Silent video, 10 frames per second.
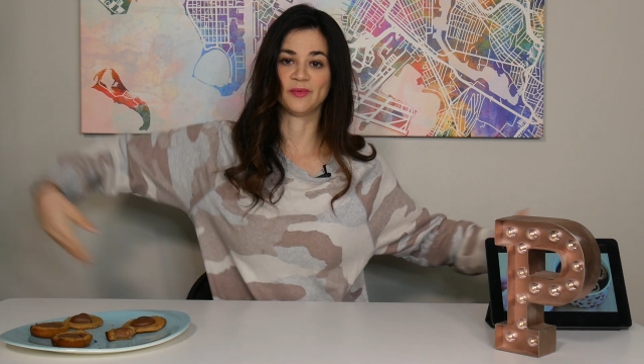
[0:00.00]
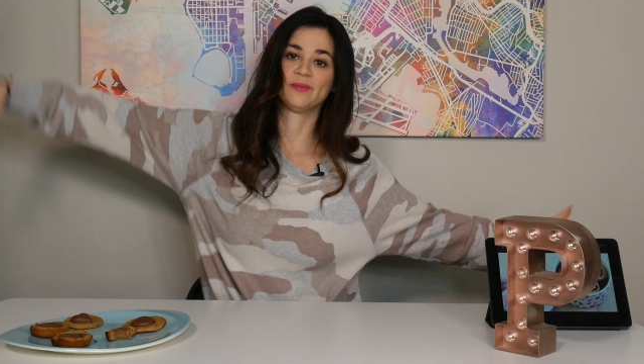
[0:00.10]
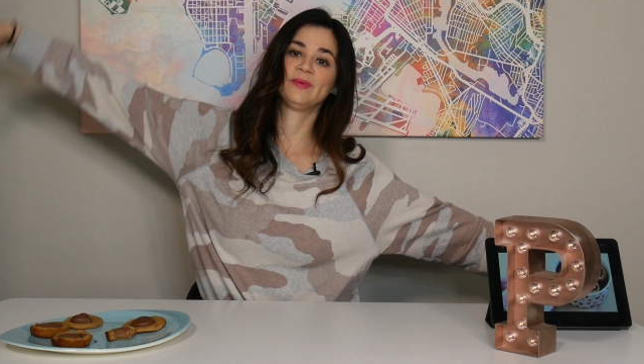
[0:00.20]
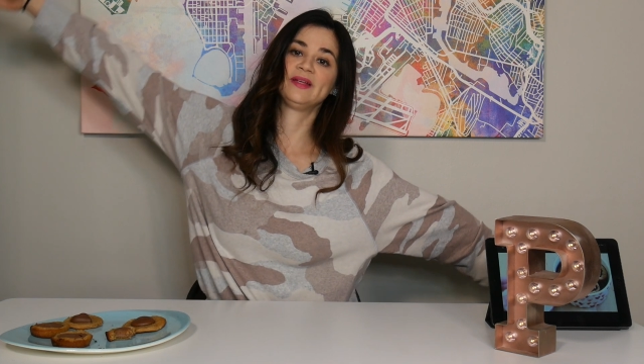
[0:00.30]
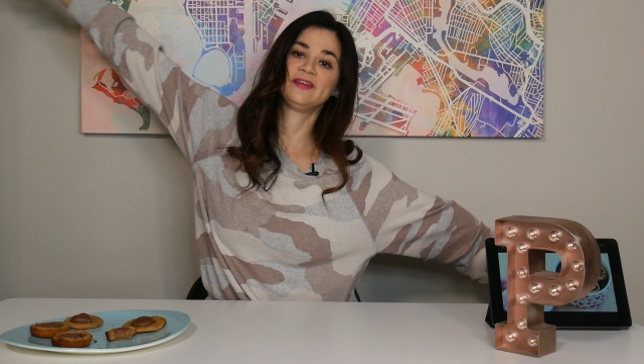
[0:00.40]
we're
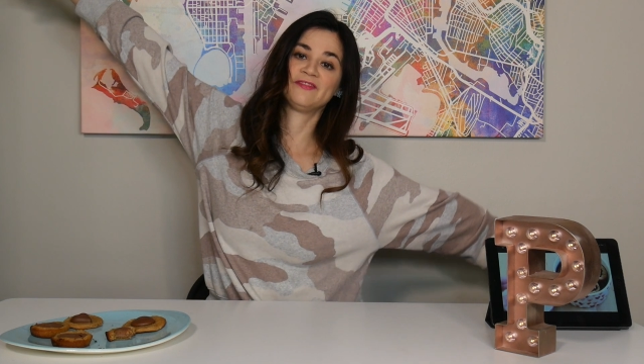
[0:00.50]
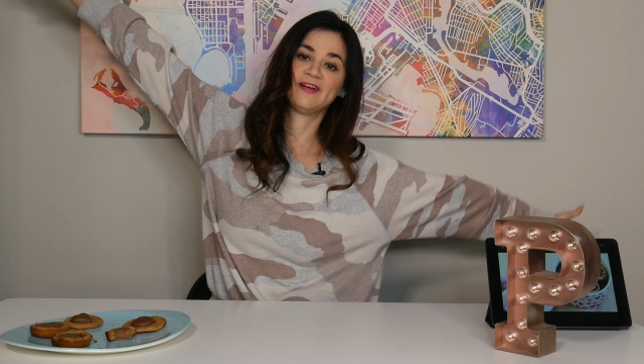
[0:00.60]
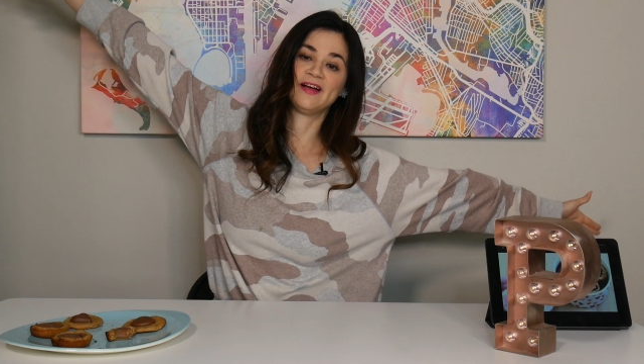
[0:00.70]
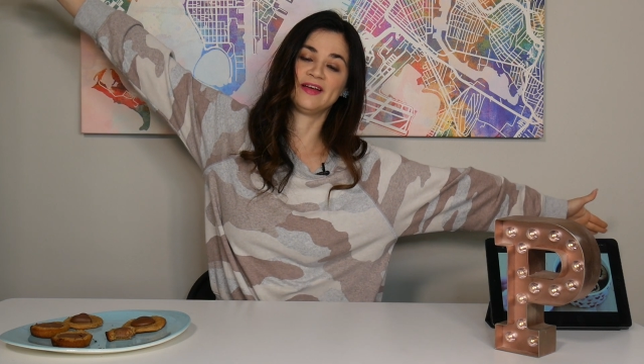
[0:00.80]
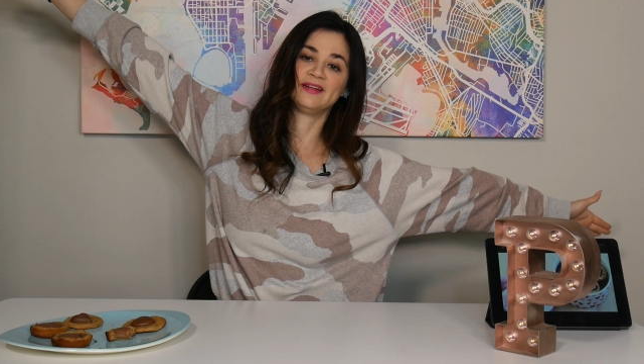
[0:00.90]
really
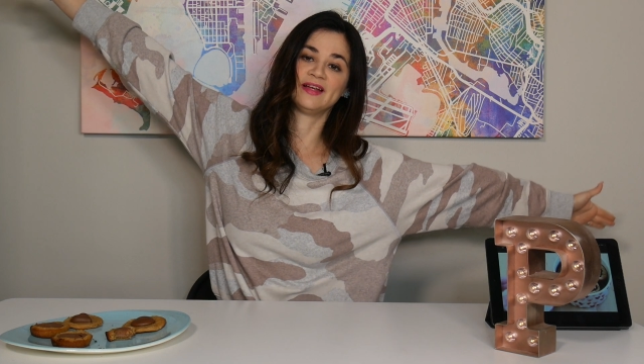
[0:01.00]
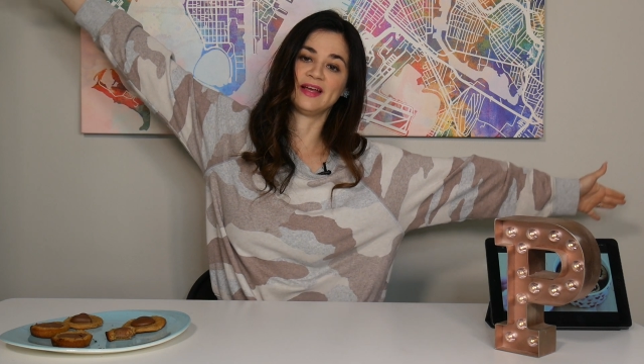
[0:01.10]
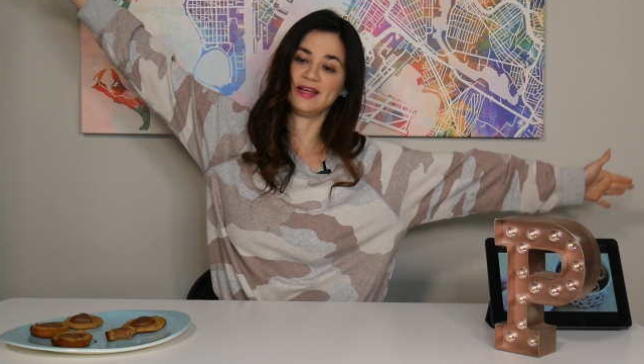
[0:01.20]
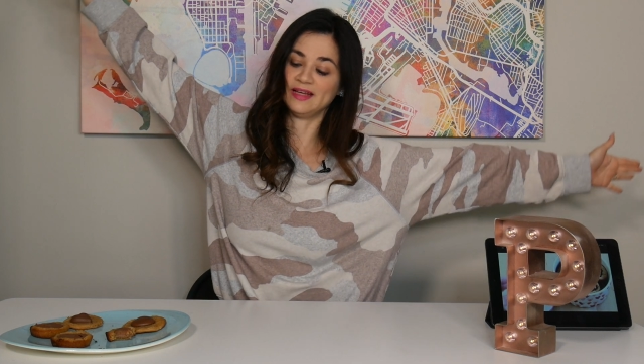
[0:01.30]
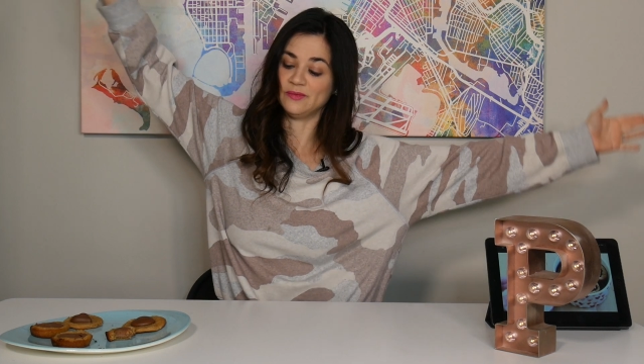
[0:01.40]
fun
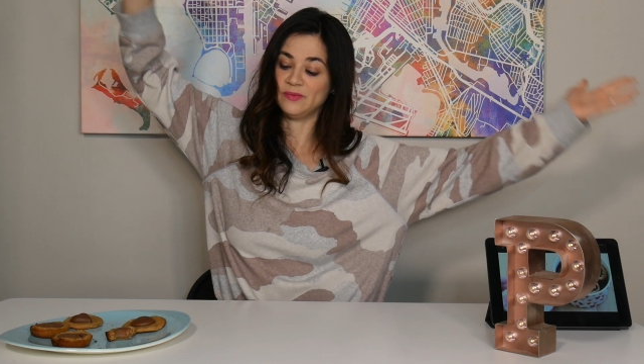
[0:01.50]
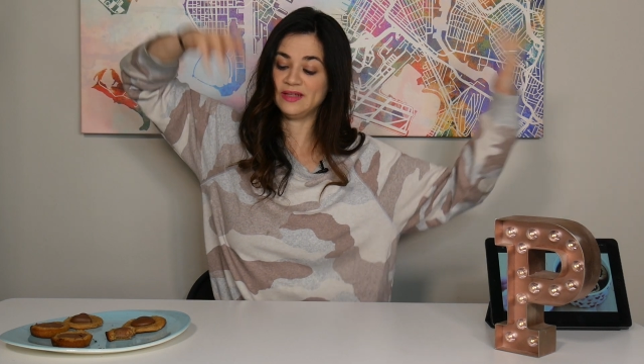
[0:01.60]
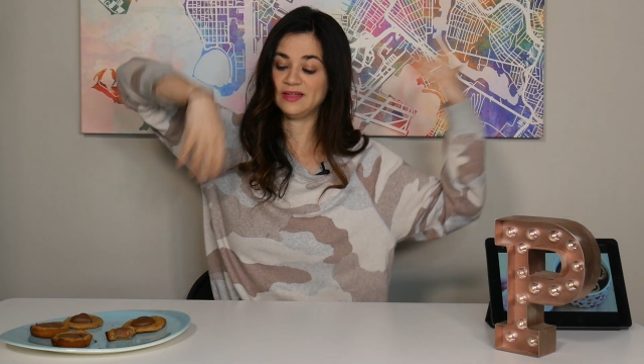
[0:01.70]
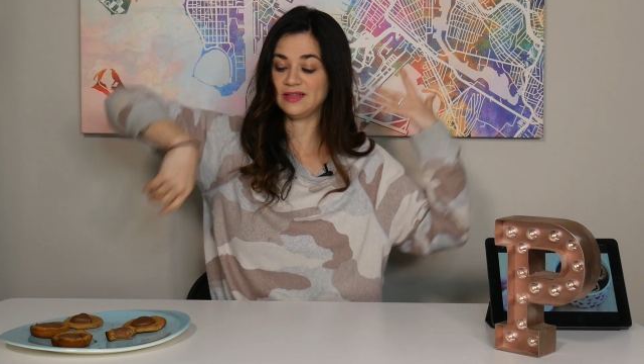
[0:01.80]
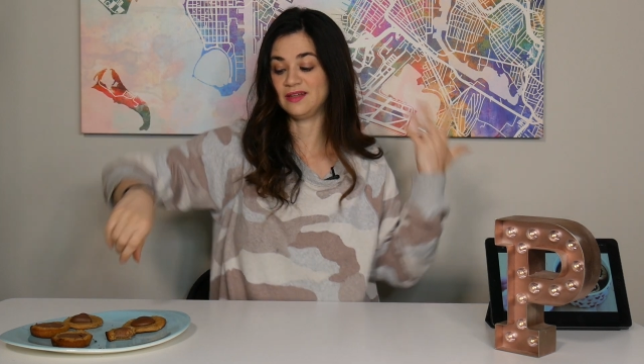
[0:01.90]
and we
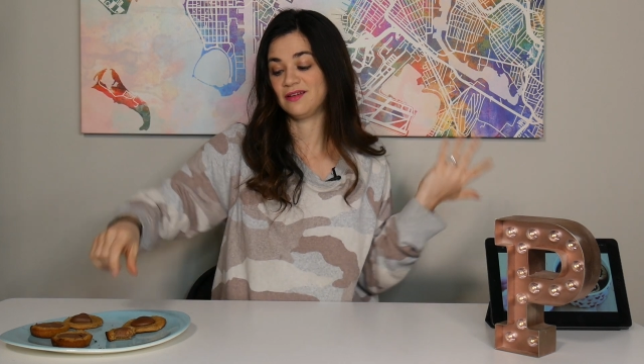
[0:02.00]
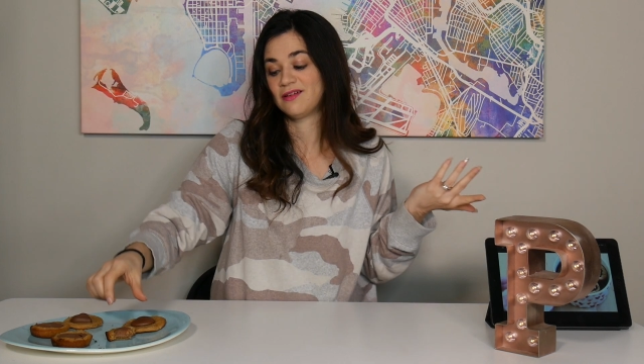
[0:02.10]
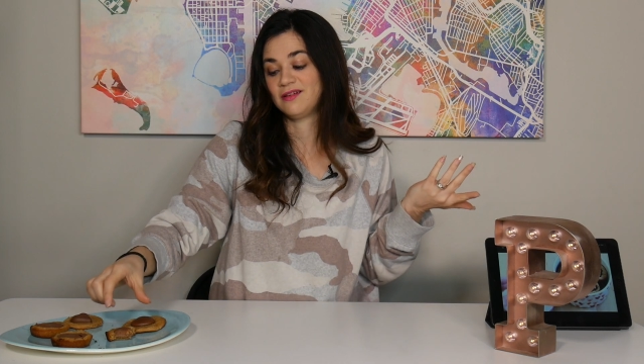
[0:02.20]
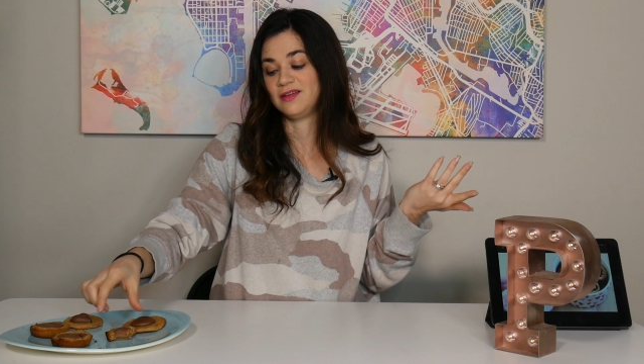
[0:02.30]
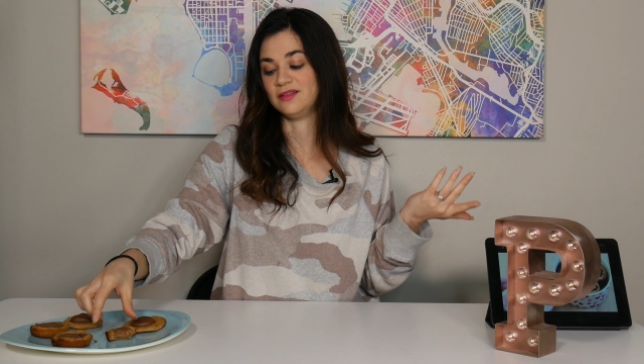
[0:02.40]
eat
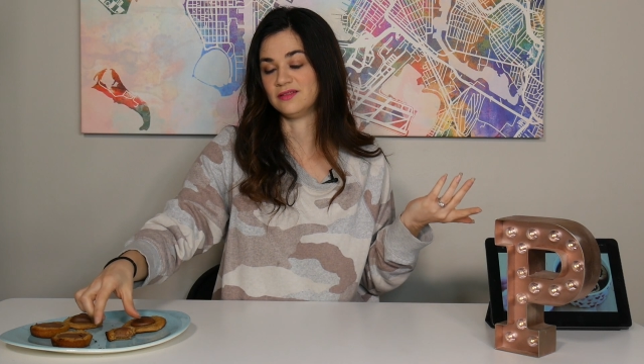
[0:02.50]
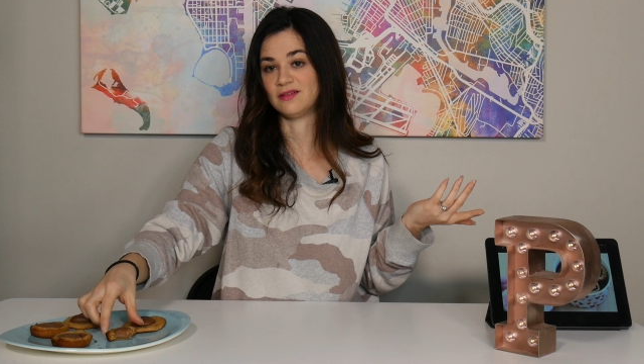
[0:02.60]
cookies.